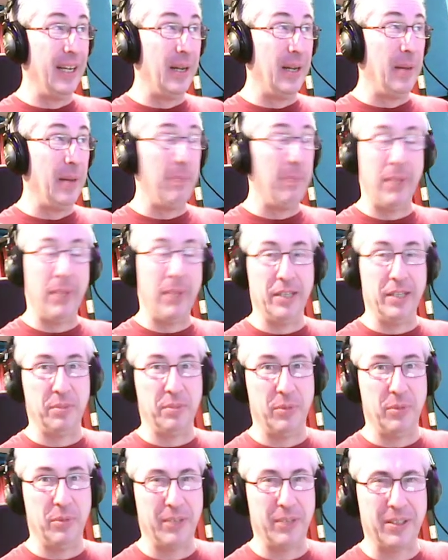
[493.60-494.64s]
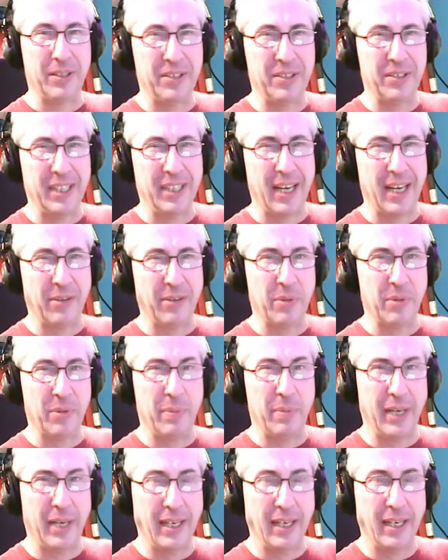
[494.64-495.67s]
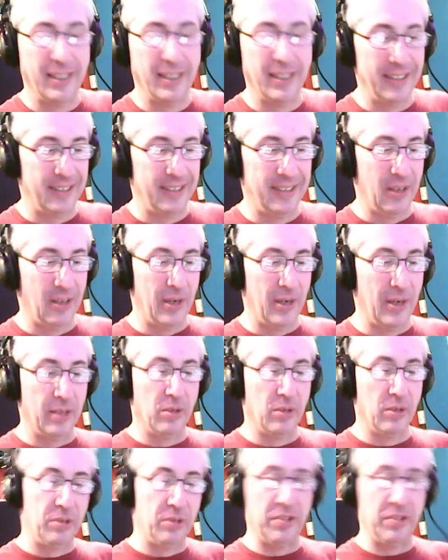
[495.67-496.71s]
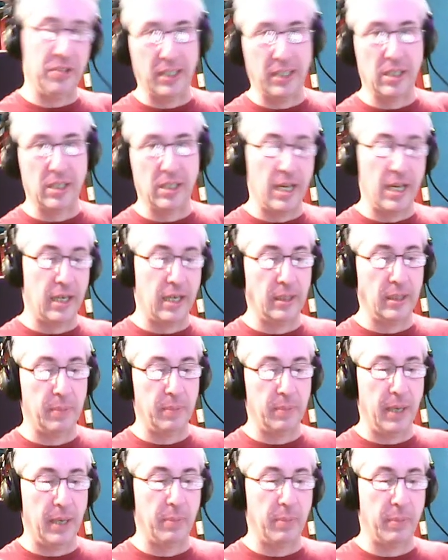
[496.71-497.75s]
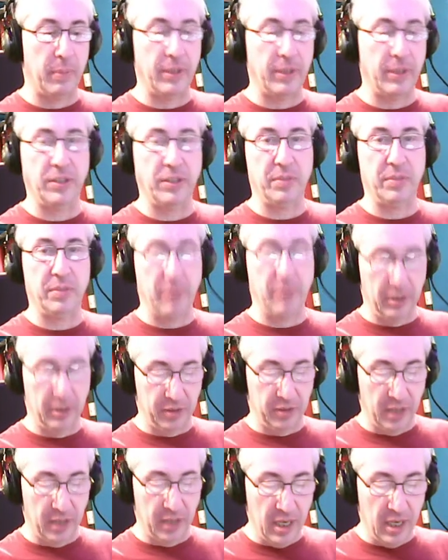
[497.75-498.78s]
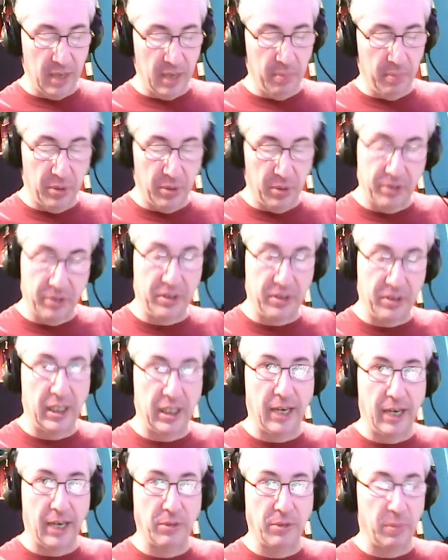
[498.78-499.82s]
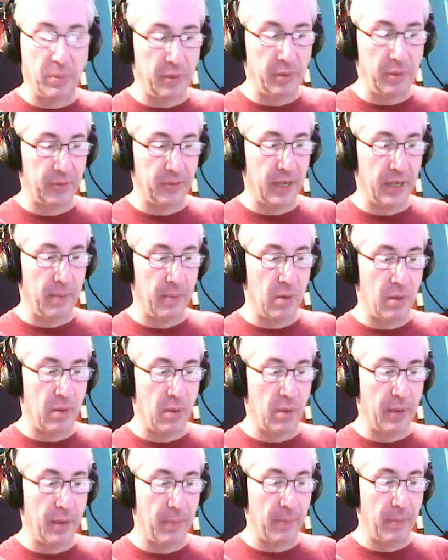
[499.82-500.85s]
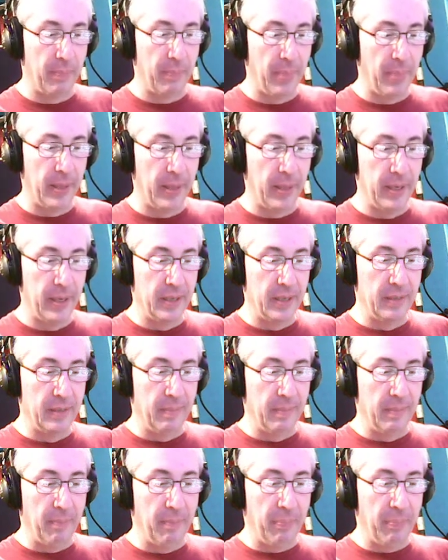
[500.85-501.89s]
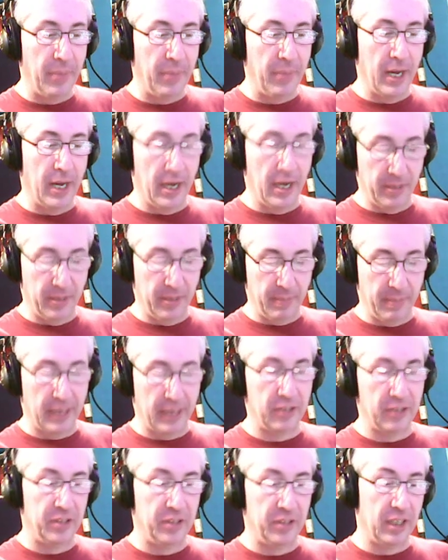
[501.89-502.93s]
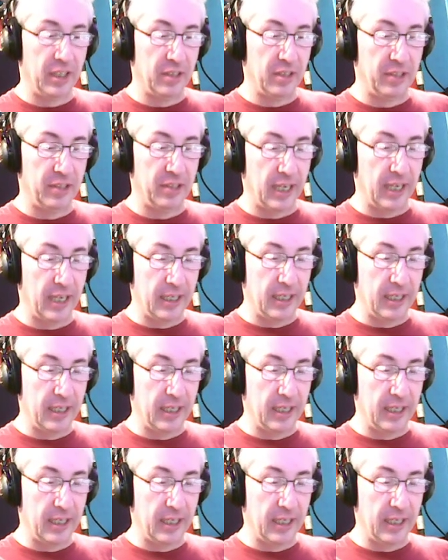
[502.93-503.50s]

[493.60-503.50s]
is moving your C down to a B. So it looks like a lot on your paper, but it just means pull the C down to a B for that moment. Then back to C in a second.